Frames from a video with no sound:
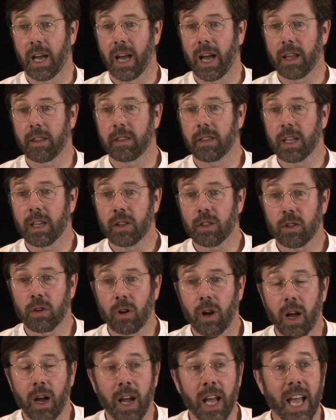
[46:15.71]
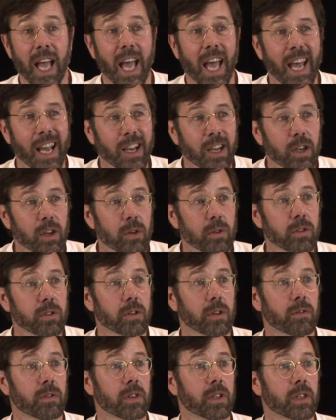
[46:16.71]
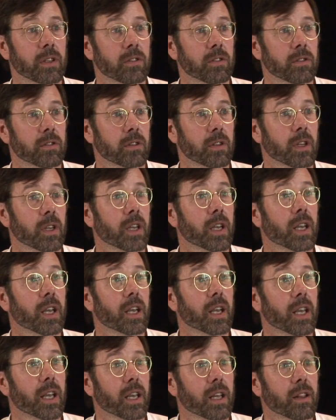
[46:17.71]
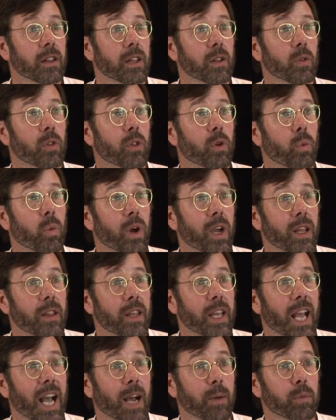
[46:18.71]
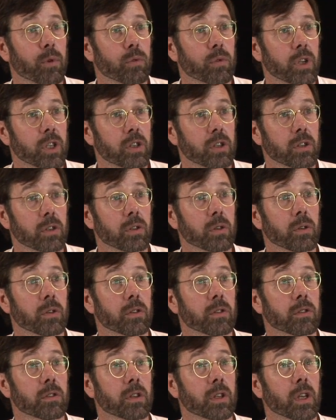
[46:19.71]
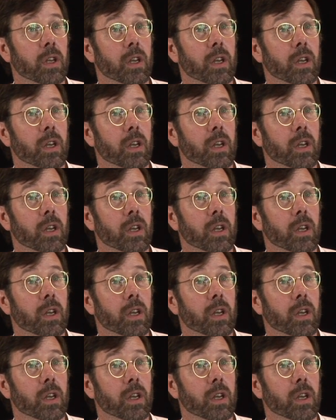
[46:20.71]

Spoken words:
I think there are echoes of this in the way the Aboriginals